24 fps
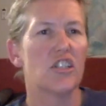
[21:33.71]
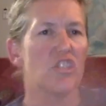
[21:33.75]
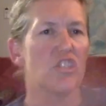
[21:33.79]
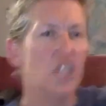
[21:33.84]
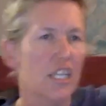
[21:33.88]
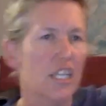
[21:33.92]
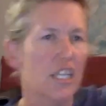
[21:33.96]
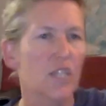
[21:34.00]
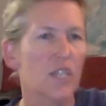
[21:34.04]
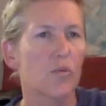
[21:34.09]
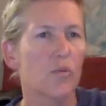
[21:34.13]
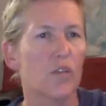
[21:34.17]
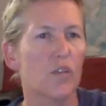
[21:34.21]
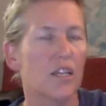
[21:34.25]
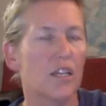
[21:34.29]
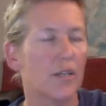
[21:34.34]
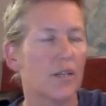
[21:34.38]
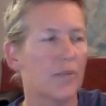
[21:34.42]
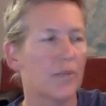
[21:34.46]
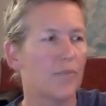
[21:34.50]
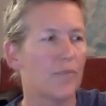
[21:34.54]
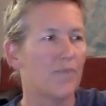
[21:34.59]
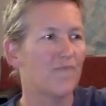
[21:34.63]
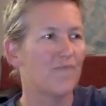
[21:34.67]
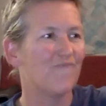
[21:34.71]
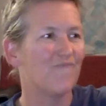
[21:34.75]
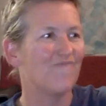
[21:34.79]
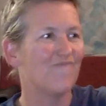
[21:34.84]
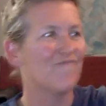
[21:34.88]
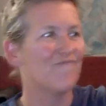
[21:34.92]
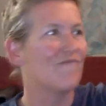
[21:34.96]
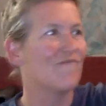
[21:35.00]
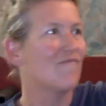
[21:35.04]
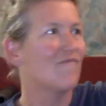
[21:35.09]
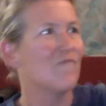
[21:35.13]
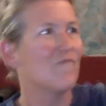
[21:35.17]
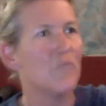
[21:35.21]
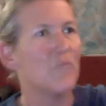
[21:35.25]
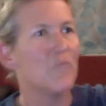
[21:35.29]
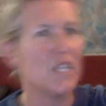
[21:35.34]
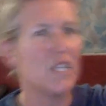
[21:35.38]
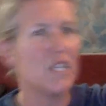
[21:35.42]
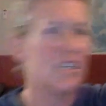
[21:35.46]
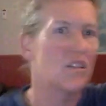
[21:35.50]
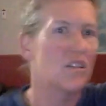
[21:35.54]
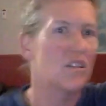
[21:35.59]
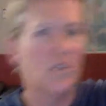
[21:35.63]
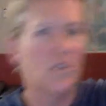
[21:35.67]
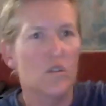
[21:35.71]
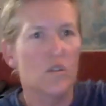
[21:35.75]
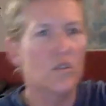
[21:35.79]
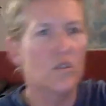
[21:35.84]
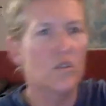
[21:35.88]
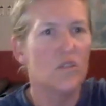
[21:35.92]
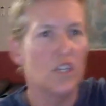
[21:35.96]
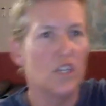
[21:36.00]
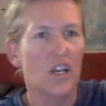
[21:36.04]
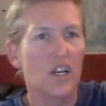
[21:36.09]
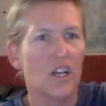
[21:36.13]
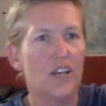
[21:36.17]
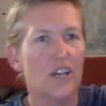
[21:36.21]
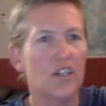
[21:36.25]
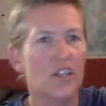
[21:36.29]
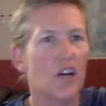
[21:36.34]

just want to be, go